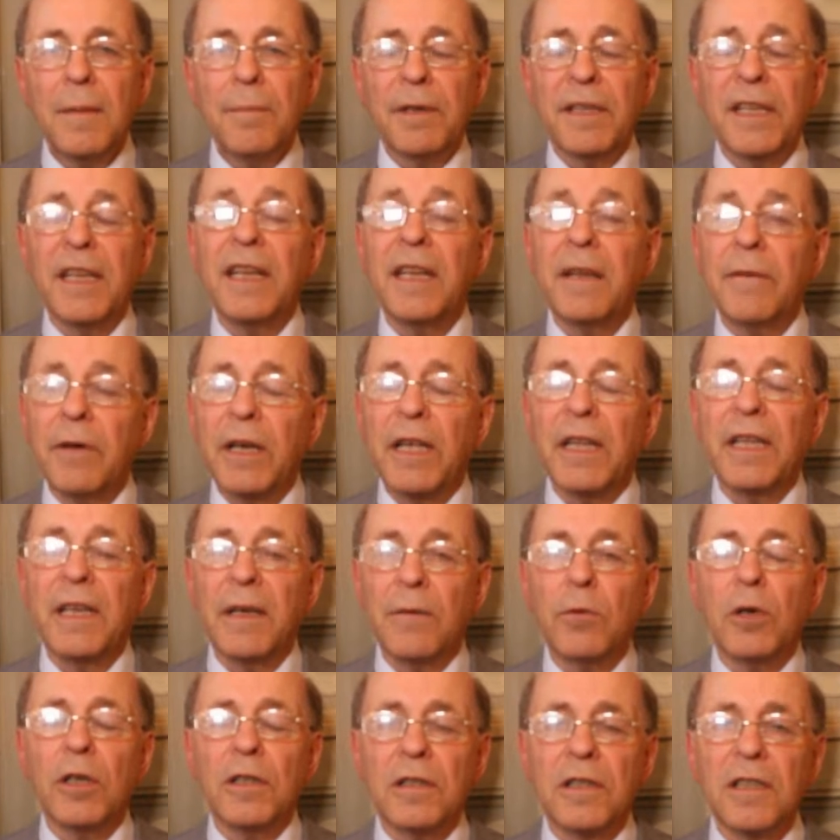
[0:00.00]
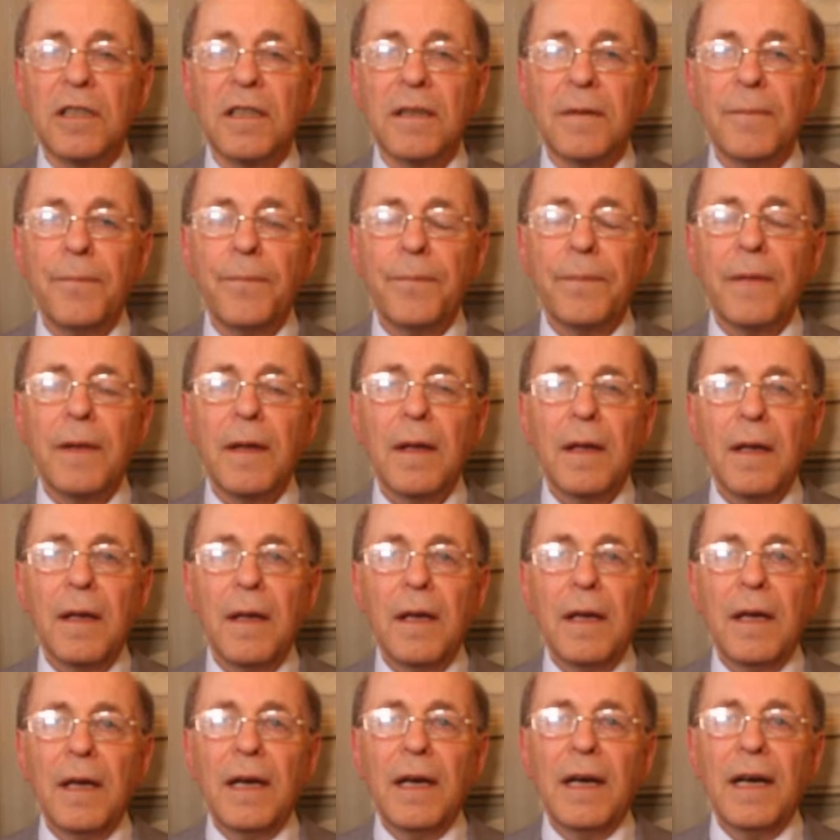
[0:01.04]
but anyway they wanted.
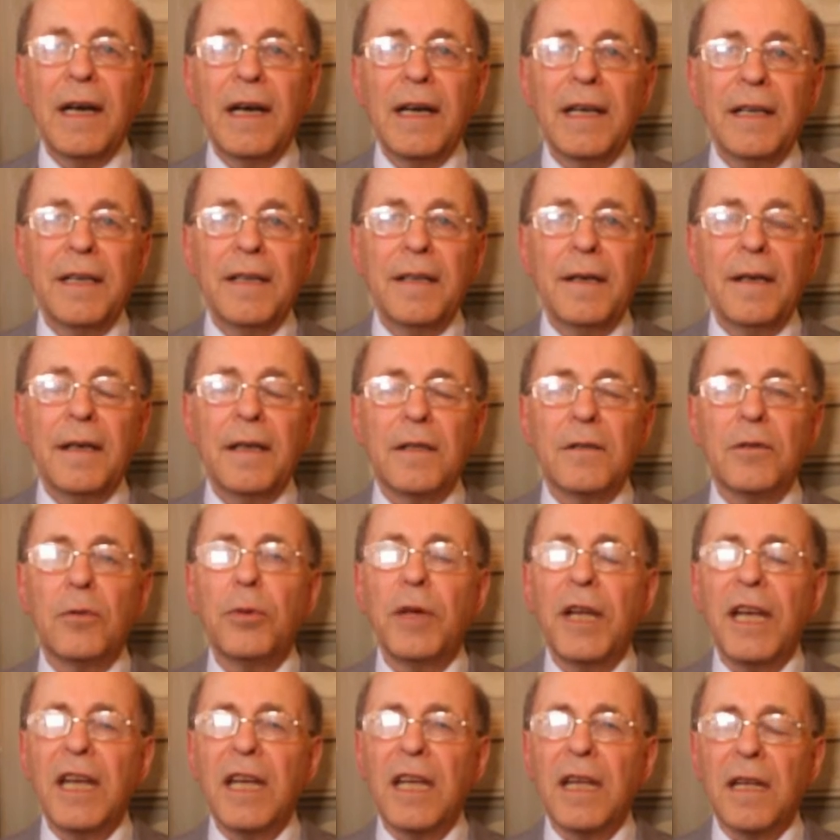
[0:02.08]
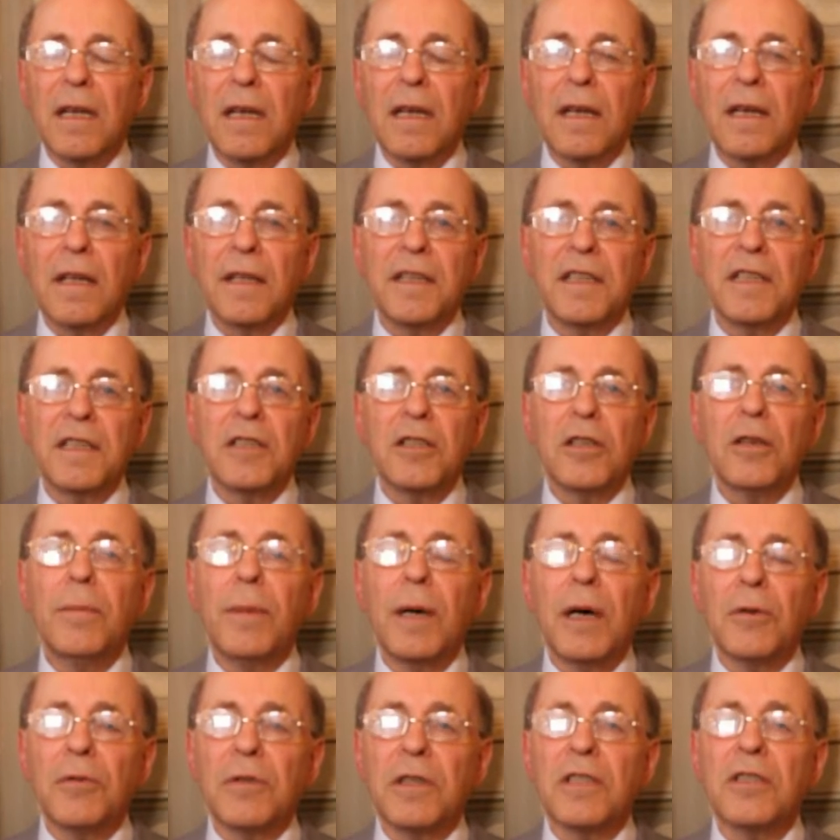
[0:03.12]
And today this
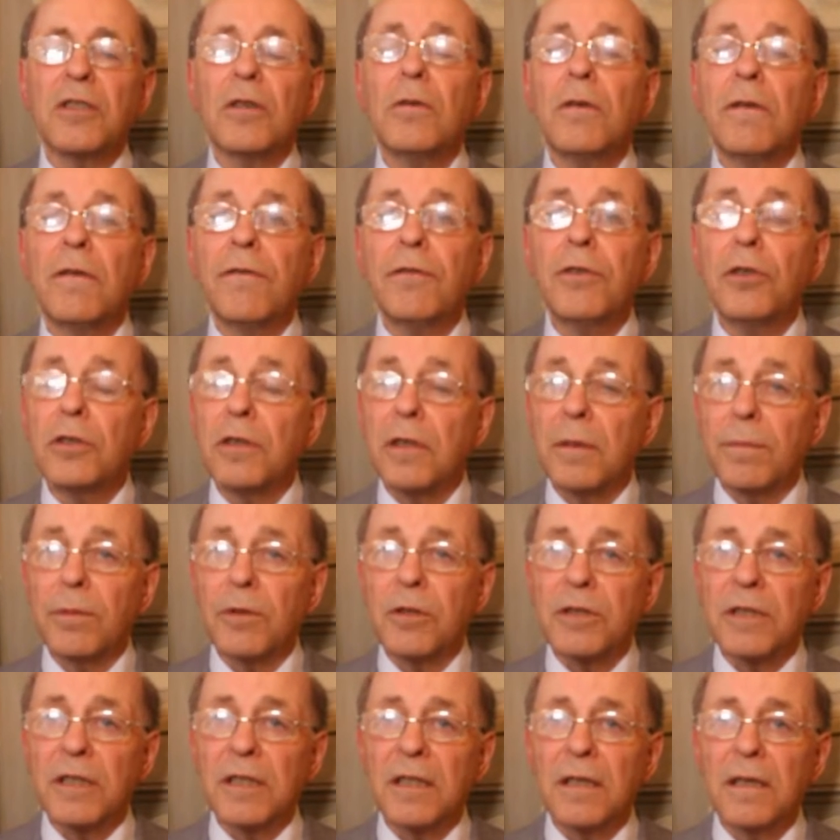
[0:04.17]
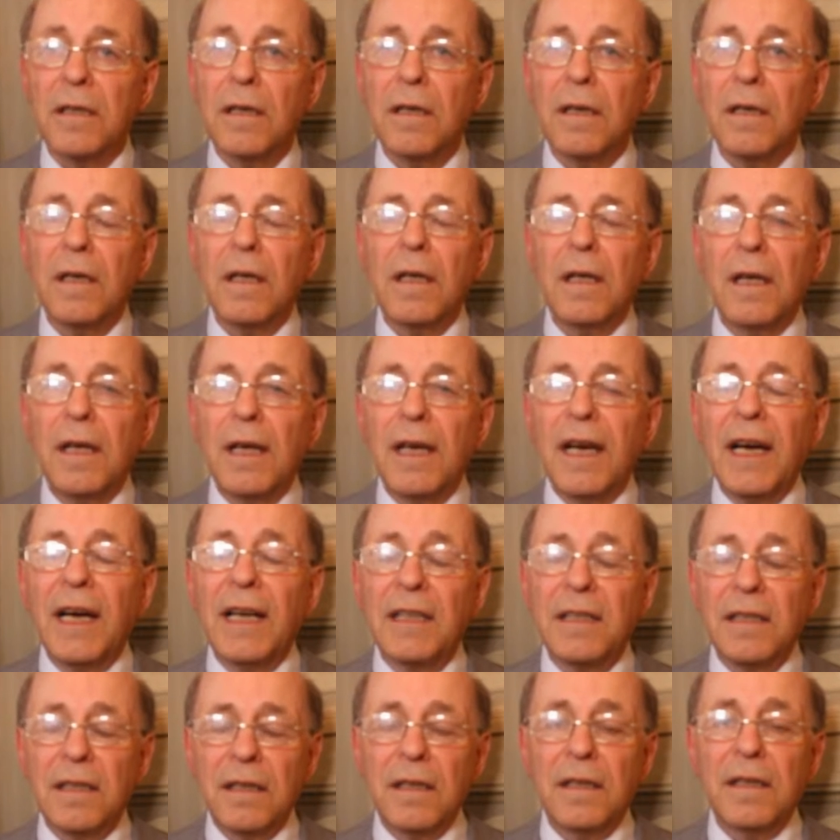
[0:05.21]
amount is over 40%.
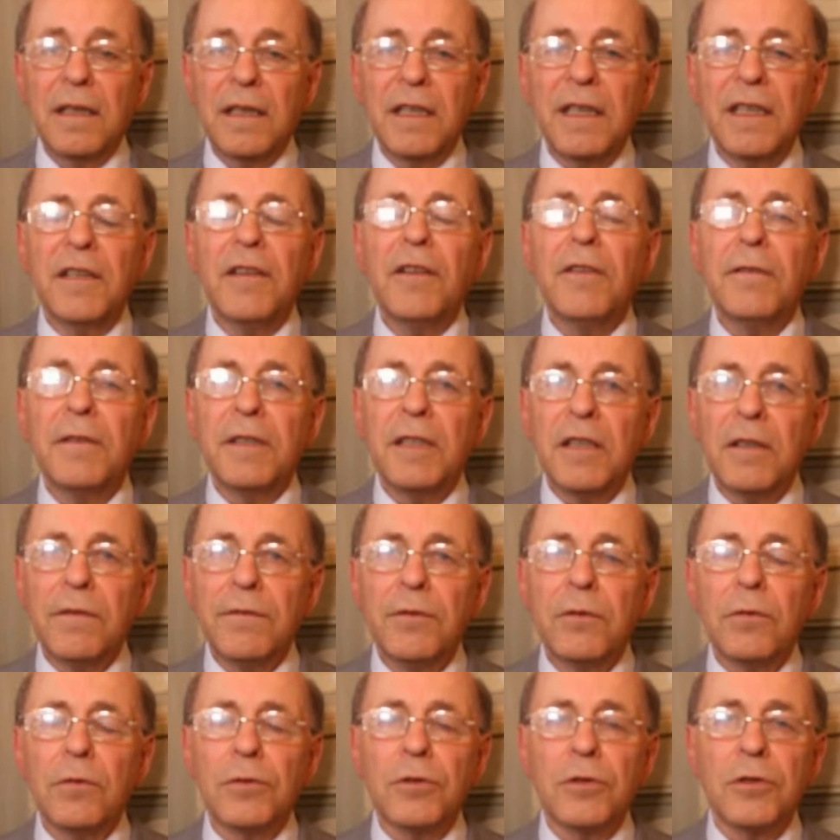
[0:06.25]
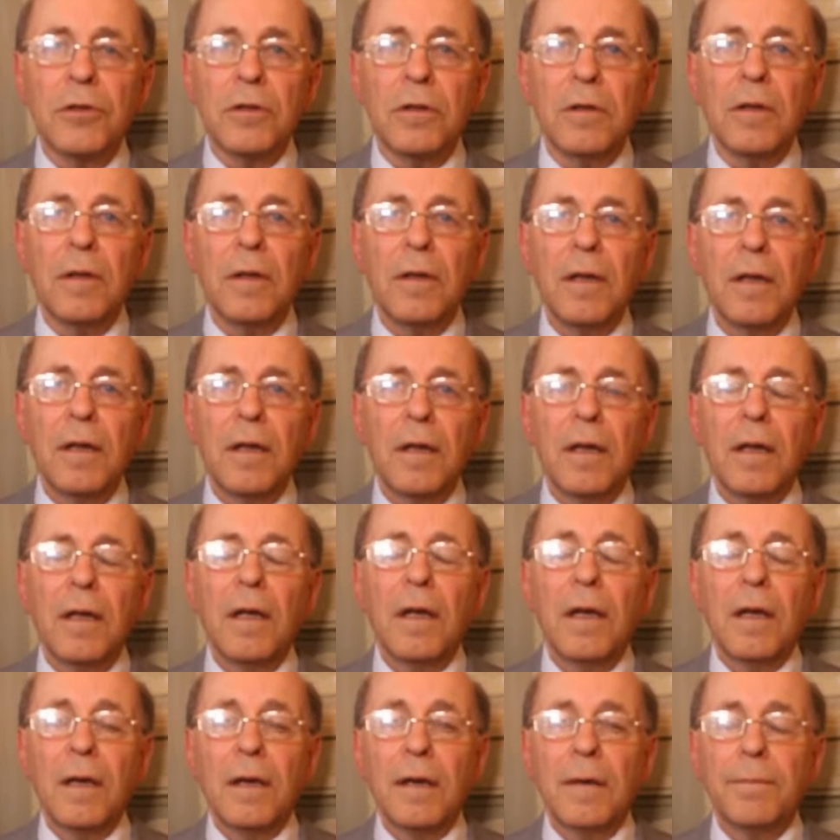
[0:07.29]
And in the near future,
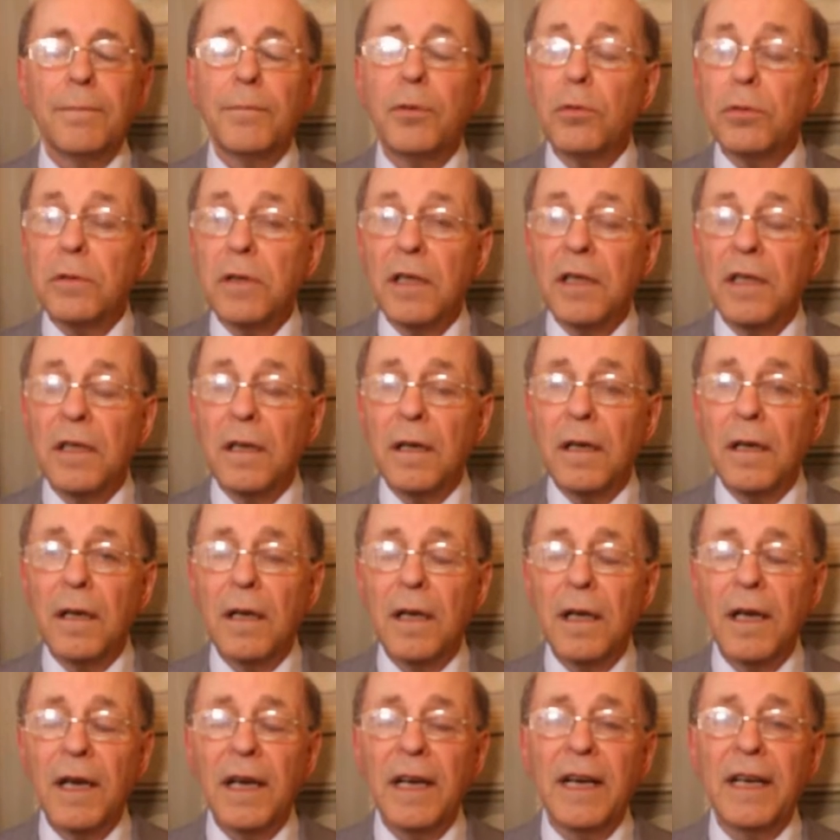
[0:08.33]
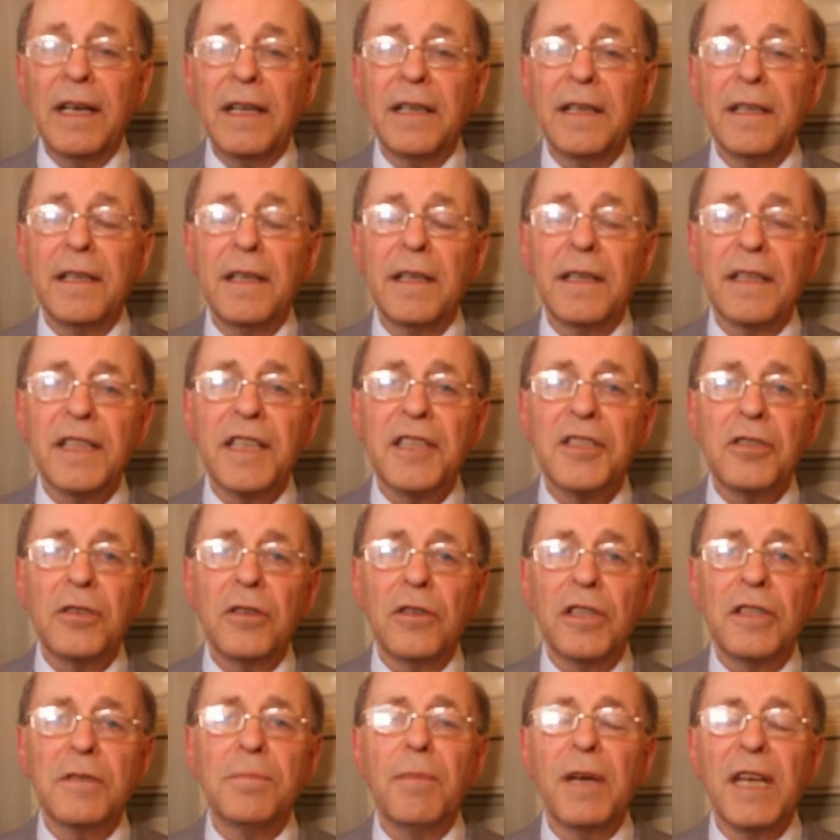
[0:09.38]
Putin and Russia
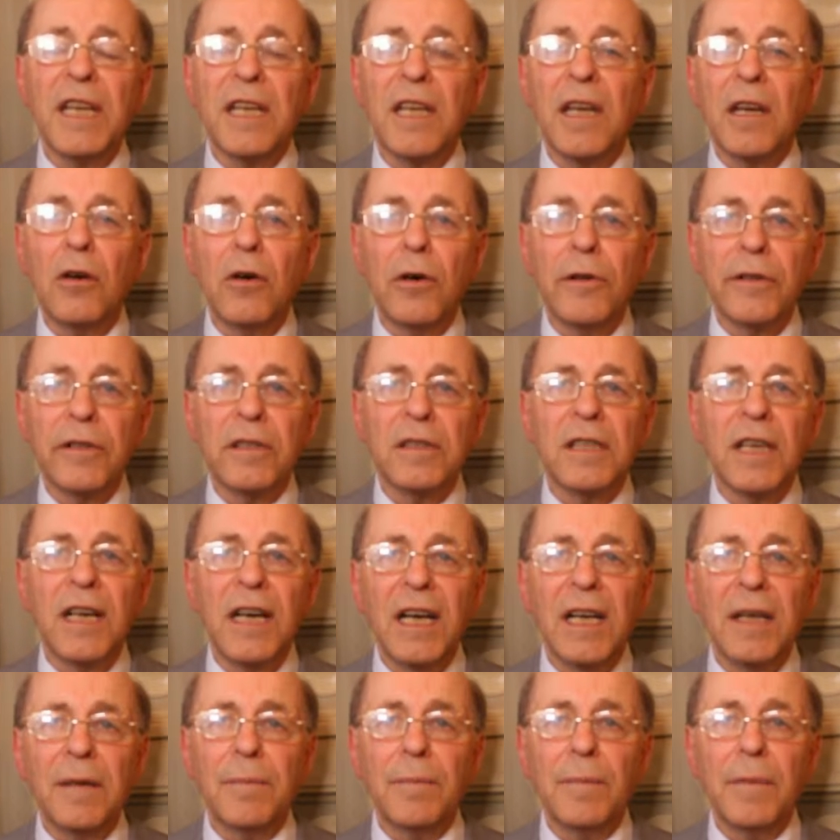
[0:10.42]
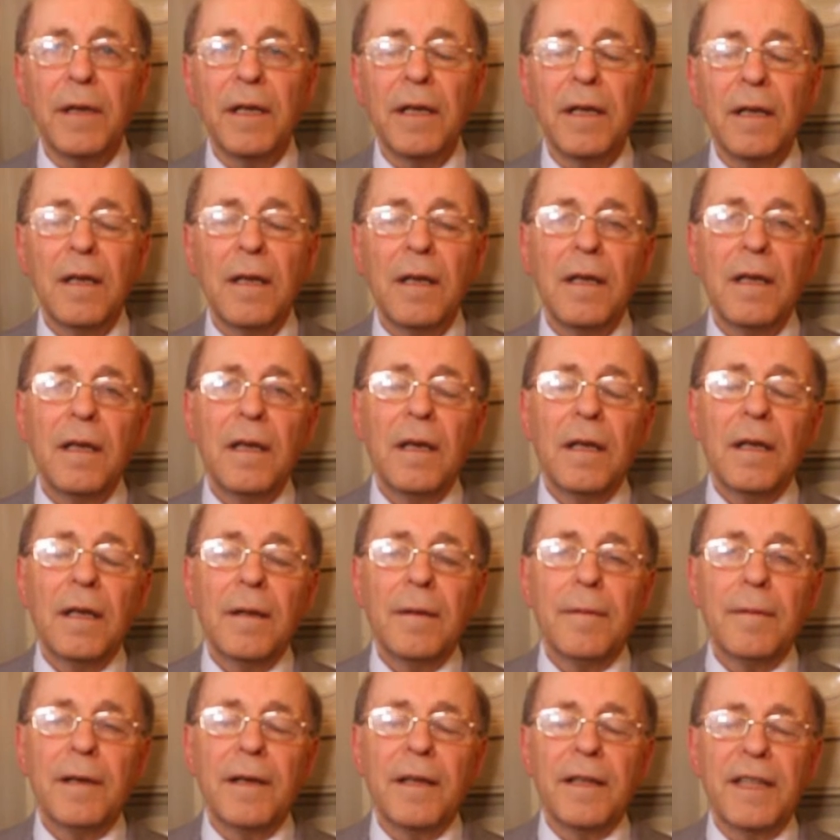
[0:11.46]
is making all the time
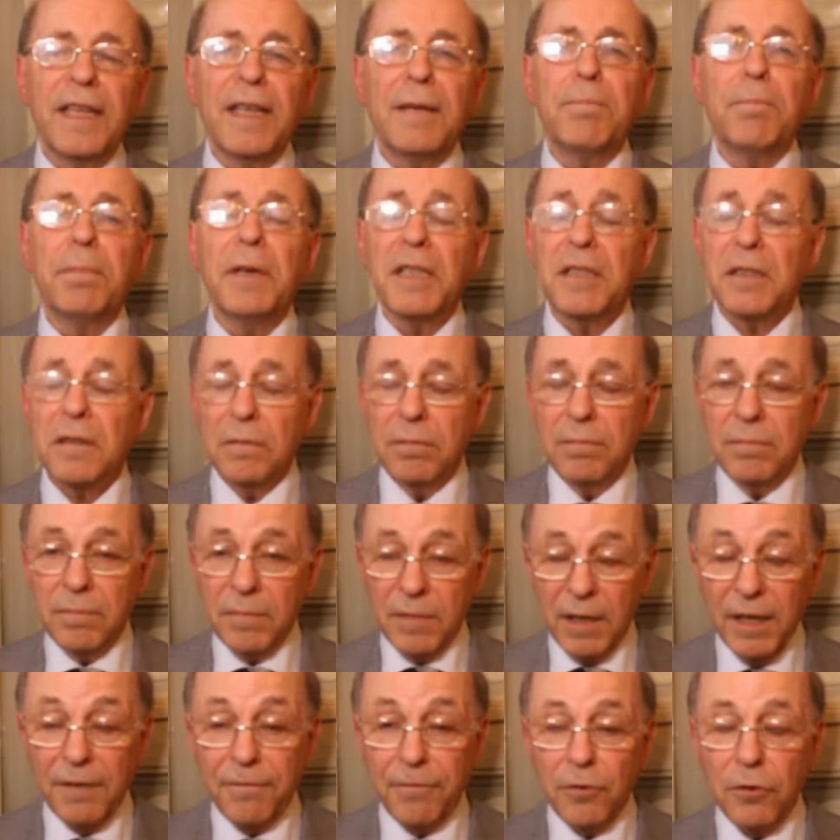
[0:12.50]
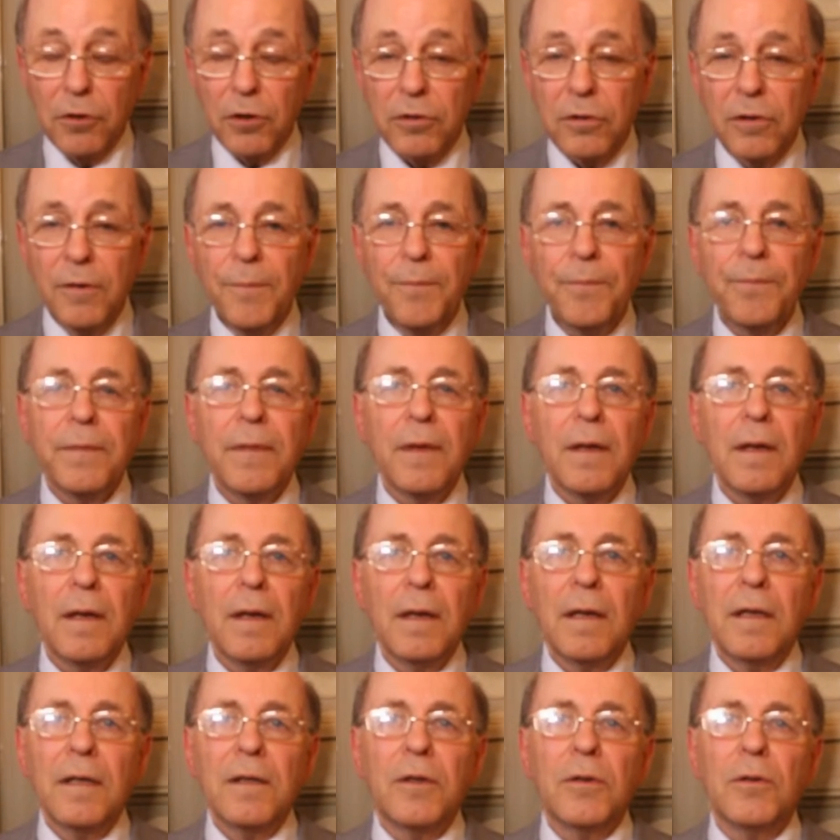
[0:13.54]
their best effort
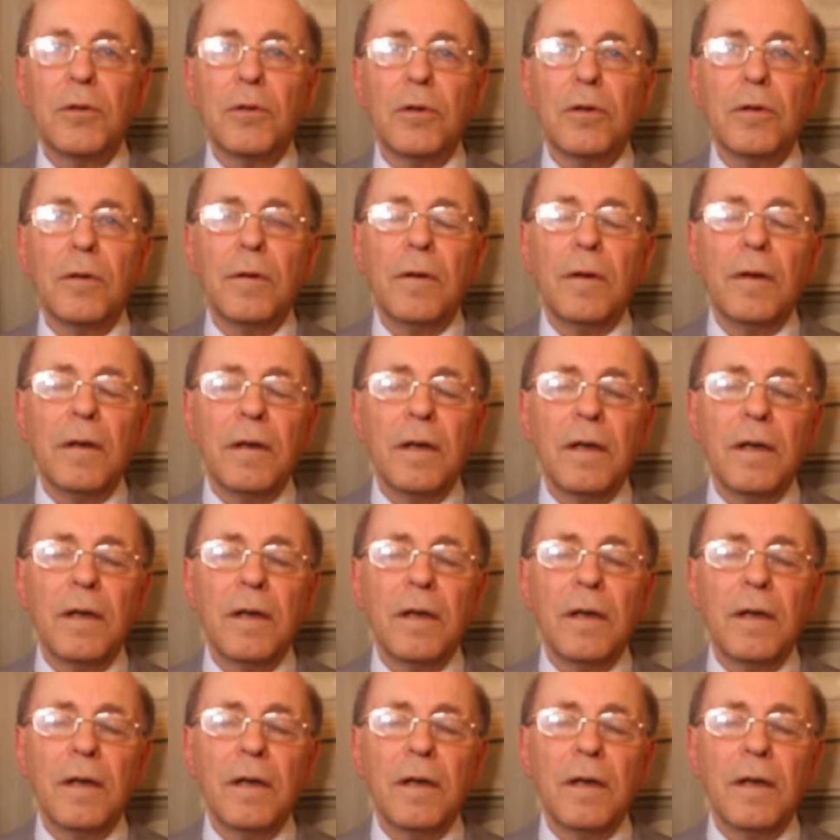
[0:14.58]
to